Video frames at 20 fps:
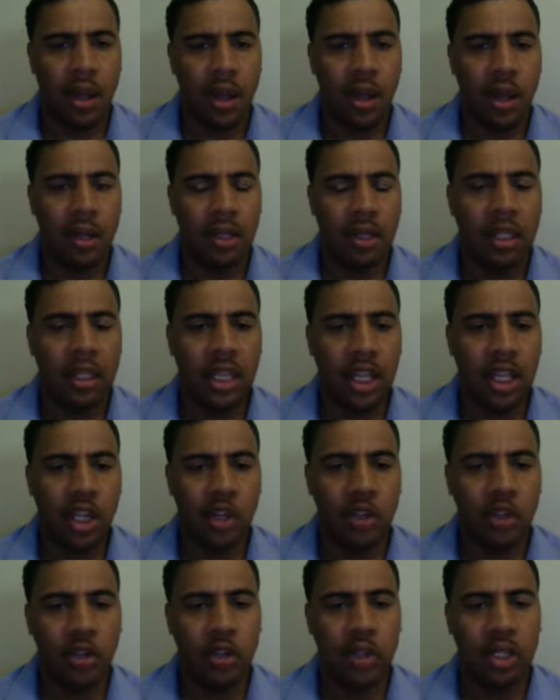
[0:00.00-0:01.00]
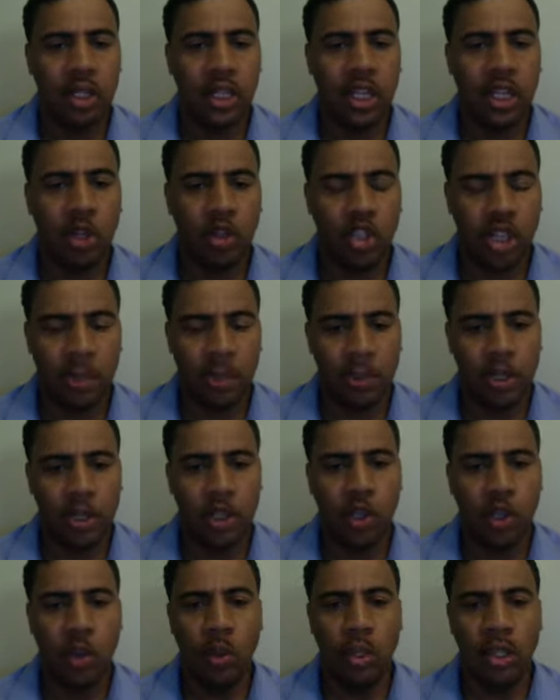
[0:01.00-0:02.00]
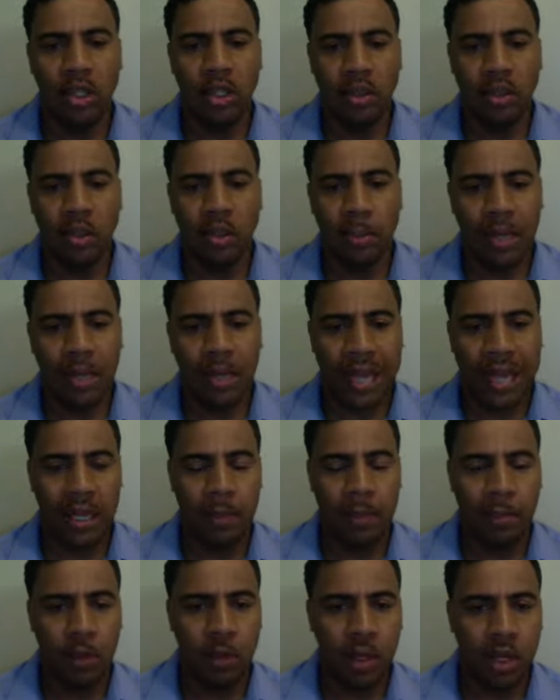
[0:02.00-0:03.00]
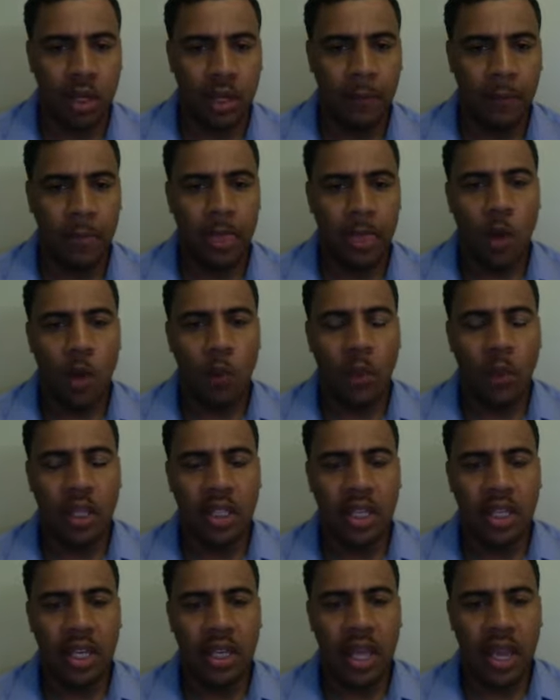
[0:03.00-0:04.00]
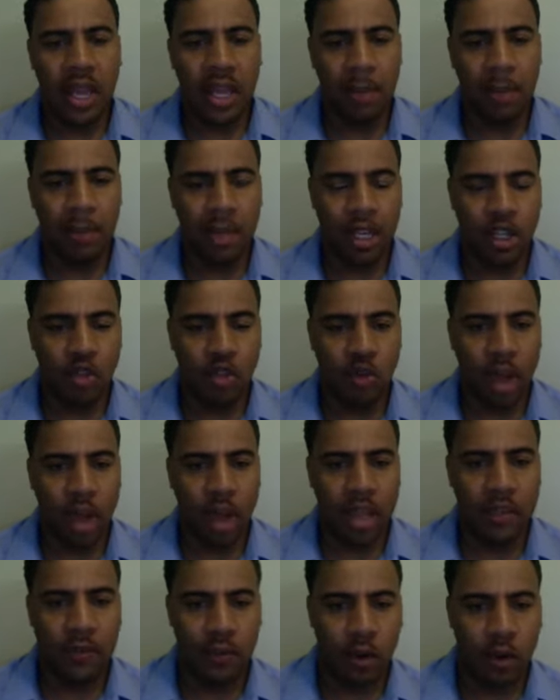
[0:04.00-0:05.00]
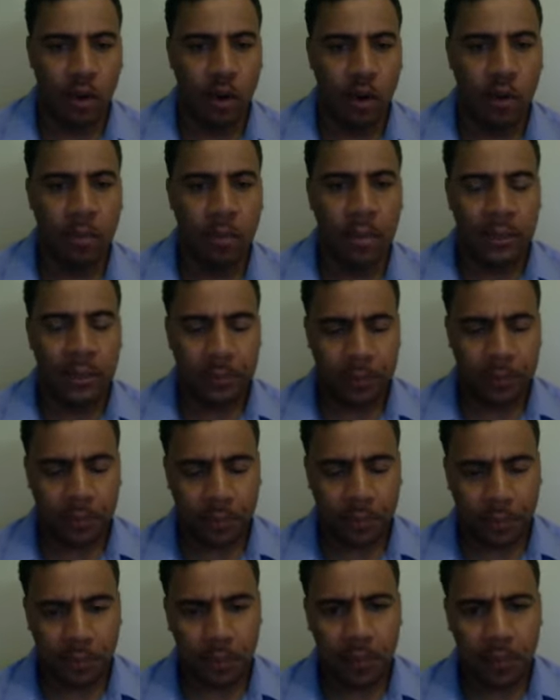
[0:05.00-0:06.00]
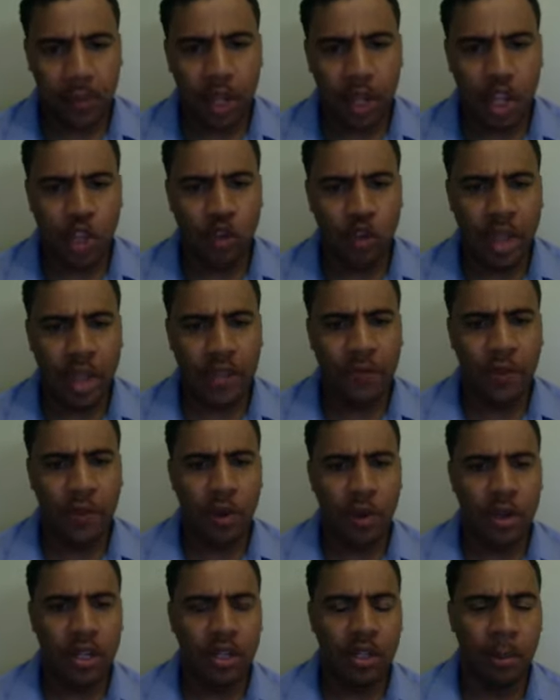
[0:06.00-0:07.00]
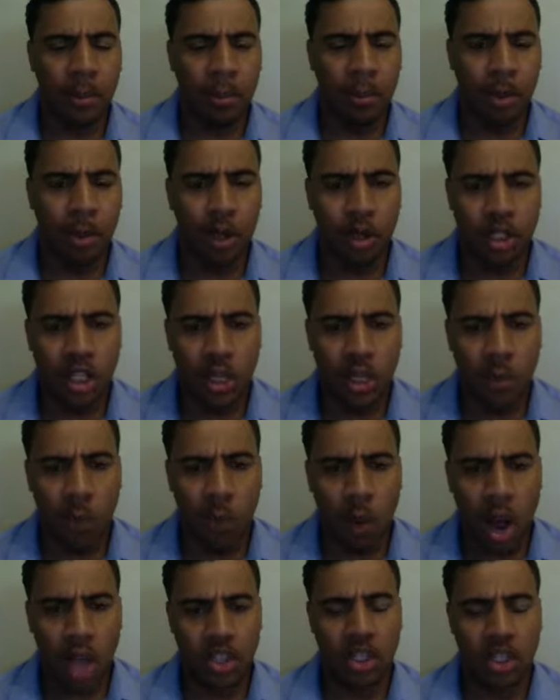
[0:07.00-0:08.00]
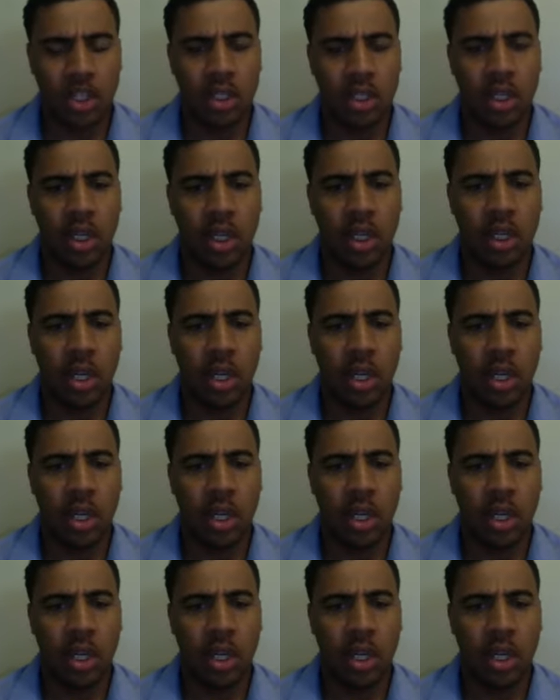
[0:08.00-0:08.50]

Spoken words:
leadership and tutelage of the black community, we see that it being transferred into Booker T. Washington